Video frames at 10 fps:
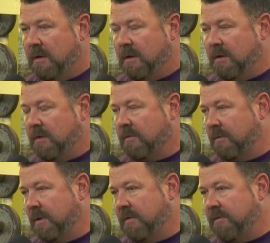
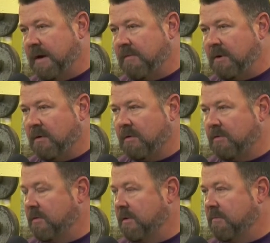3 and 5 yard
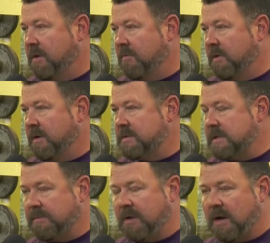us and then boom beat us
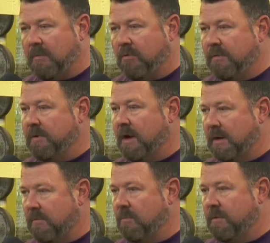up top. We've
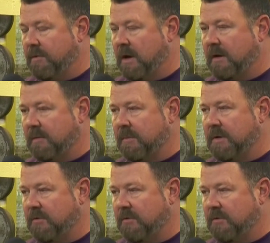got to be